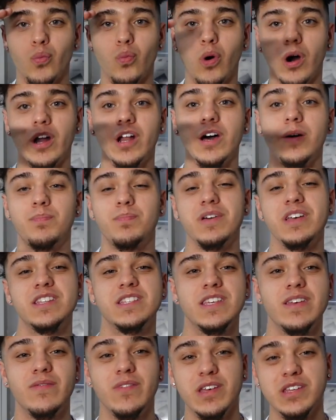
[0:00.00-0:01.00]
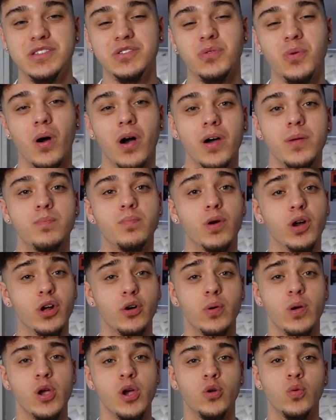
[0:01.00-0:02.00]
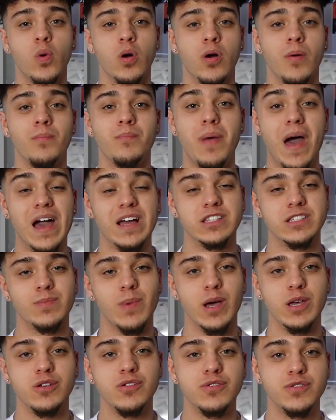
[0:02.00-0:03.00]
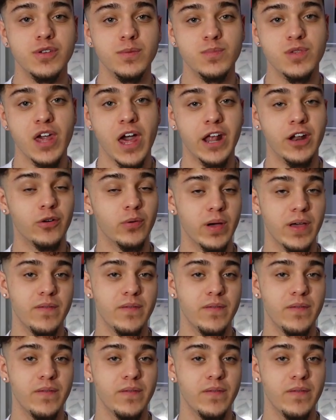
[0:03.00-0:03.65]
What up BTV squad, Berto here and welcome back to my YouTube channel.